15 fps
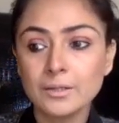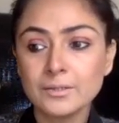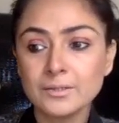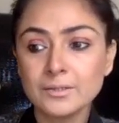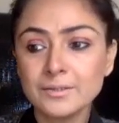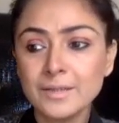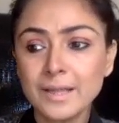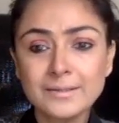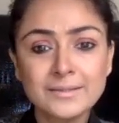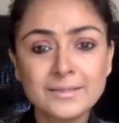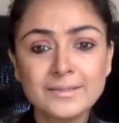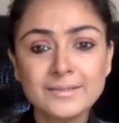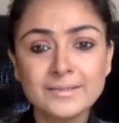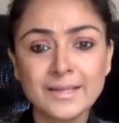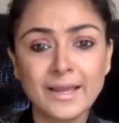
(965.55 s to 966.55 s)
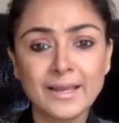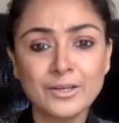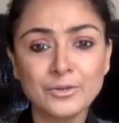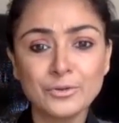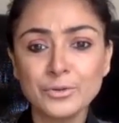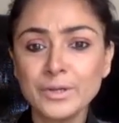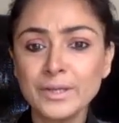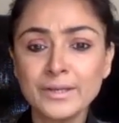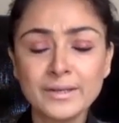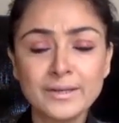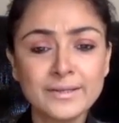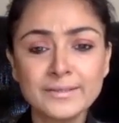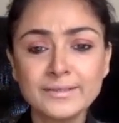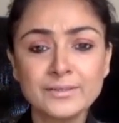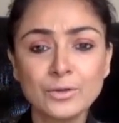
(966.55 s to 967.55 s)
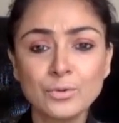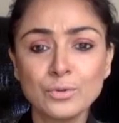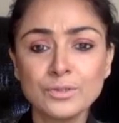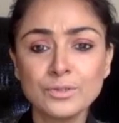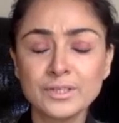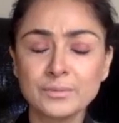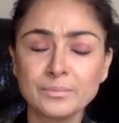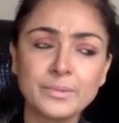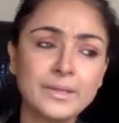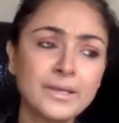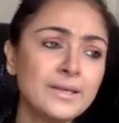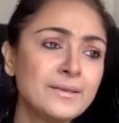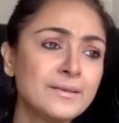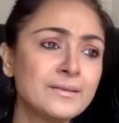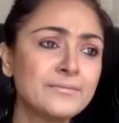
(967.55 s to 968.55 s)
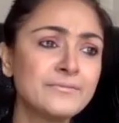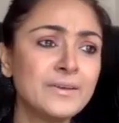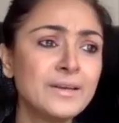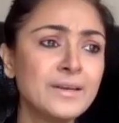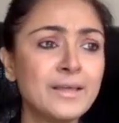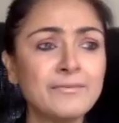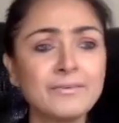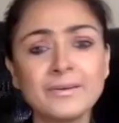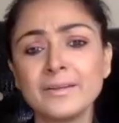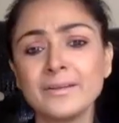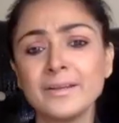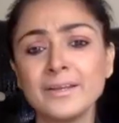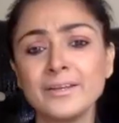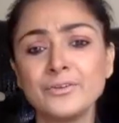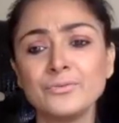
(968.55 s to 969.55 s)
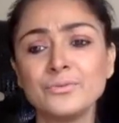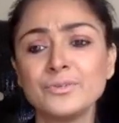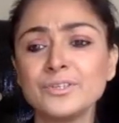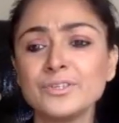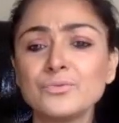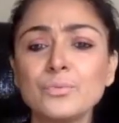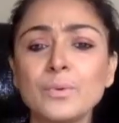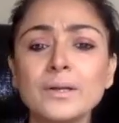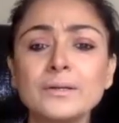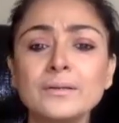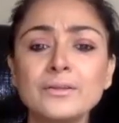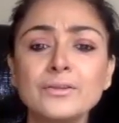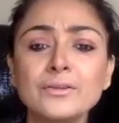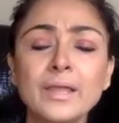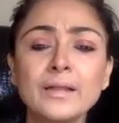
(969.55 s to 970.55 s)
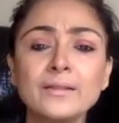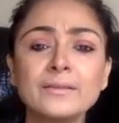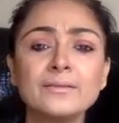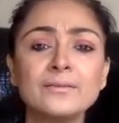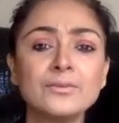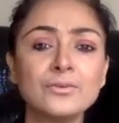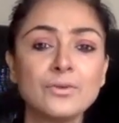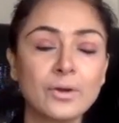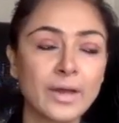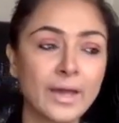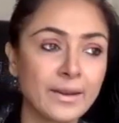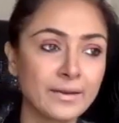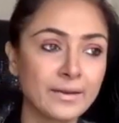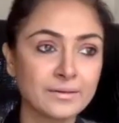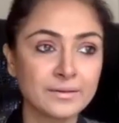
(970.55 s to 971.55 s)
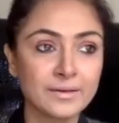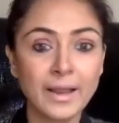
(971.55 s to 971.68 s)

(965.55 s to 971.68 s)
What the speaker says: So that's his style, you know, he narrates the whole script. He will never narrate you just one, that this is your character.